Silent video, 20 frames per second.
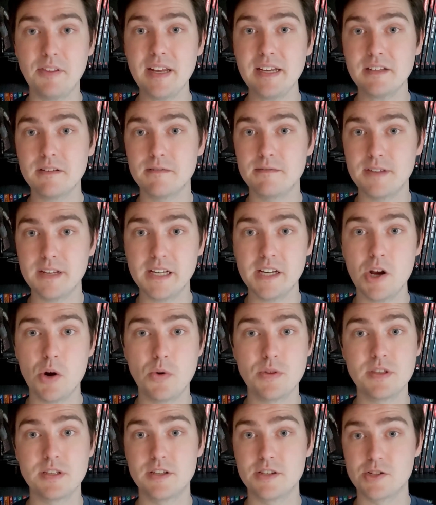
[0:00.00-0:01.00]
linked a video
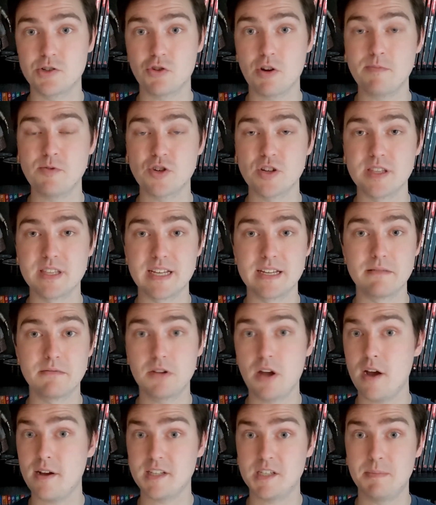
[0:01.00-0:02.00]
in the description that
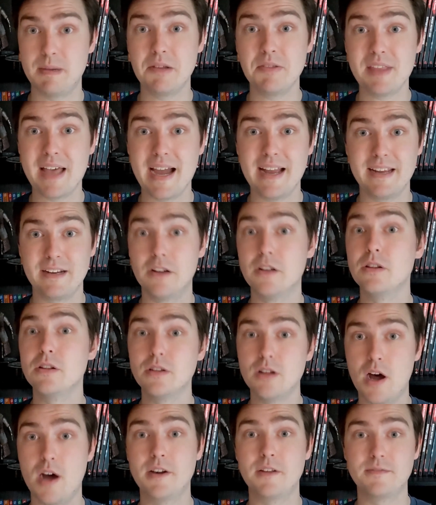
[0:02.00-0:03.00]
talks about that in a
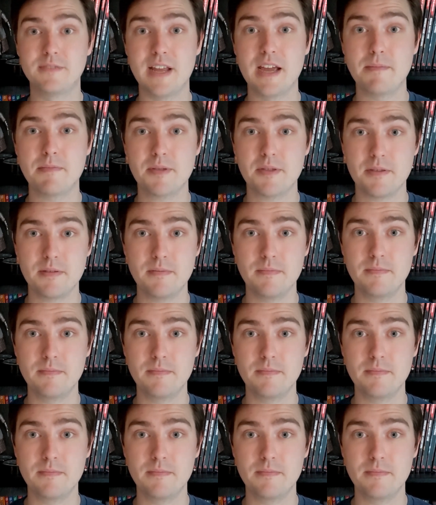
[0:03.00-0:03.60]
lot of depth.